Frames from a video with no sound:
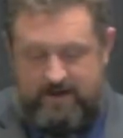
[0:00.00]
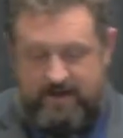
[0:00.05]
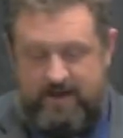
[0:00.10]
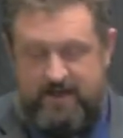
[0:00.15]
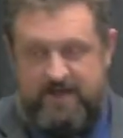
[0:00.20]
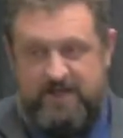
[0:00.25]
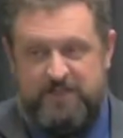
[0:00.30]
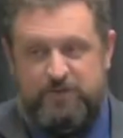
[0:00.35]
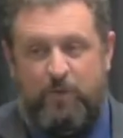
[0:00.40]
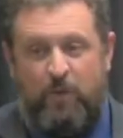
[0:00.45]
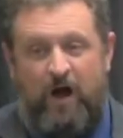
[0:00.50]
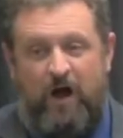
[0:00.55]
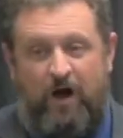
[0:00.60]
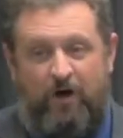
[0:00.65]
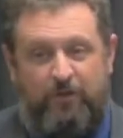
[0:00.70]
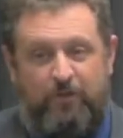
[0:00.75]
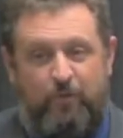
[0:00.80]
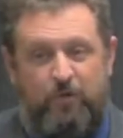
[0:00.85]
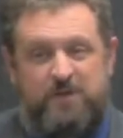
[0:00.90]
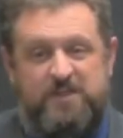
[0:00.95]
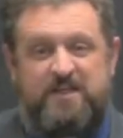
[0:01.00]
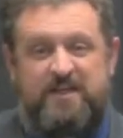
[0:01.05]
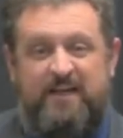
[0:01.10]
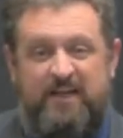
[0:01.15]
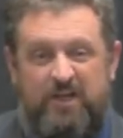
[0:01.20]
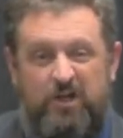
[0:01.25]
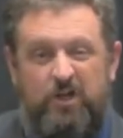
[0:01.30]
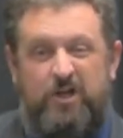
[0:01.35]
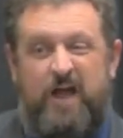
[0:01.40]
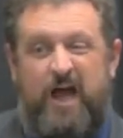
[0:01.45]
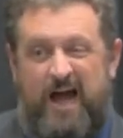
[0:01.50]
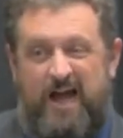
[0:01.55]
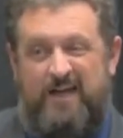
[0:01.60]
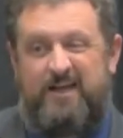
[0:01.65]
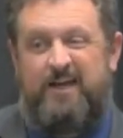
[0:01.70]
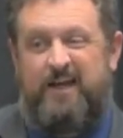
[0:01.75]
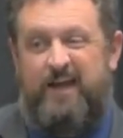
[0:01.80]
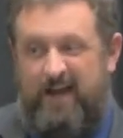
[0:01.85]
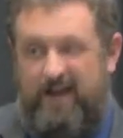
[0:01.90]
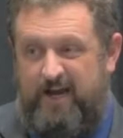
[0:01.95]
His wealth was
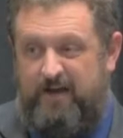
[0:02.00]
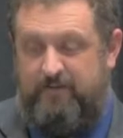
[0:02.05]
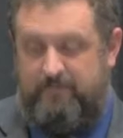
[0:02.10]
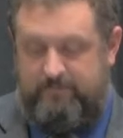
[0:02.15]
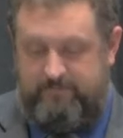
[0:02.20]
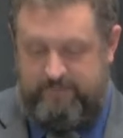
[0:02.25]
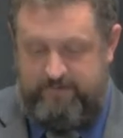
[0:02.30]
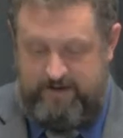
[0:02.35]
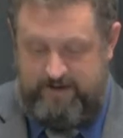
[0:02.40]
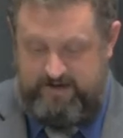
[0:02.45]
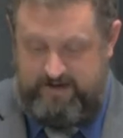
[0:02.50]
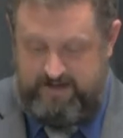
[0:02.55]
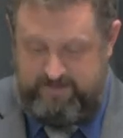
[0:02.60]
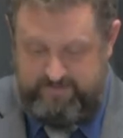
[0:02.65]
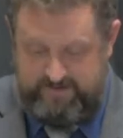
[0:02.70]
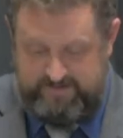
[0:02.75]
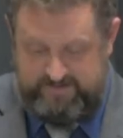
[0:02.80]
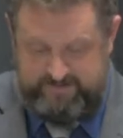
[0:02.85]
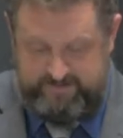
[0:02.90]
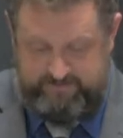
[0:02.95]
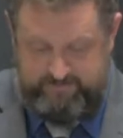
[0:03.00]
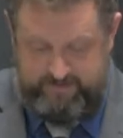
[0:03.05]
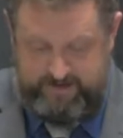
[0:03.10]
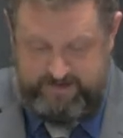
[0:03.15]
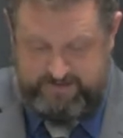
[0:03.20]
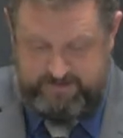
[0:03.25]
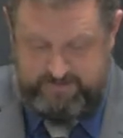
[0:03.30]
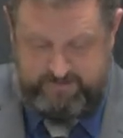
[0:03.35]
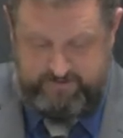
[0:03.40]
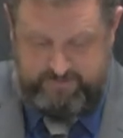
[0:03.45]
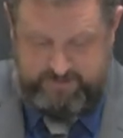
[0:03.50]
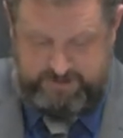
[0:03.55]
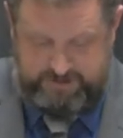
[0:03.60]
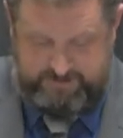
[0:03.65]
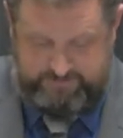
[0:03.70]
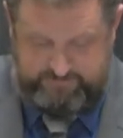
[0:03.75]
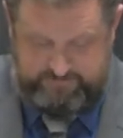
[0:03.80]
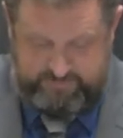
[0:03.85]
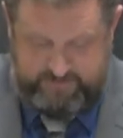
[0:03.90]
ill-gotten gain, and he admits it by his own admission.